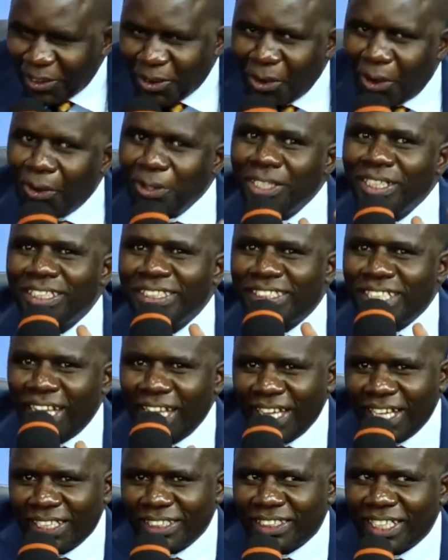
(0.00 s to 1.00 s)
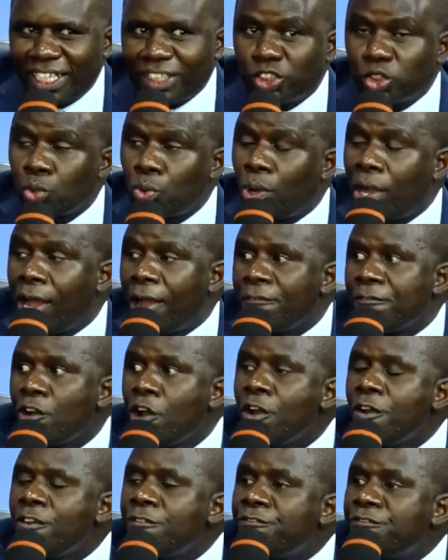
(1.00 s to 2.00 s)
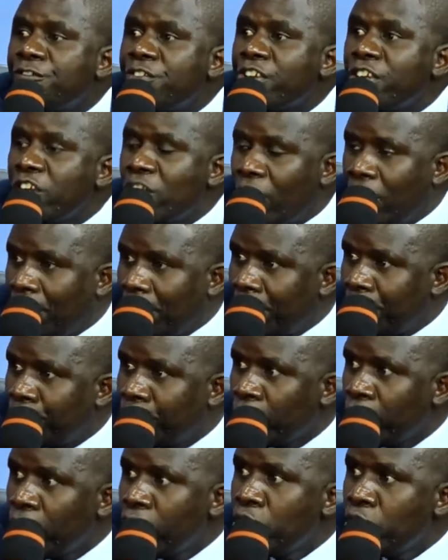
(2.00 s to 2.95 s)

God desires us to have freedom,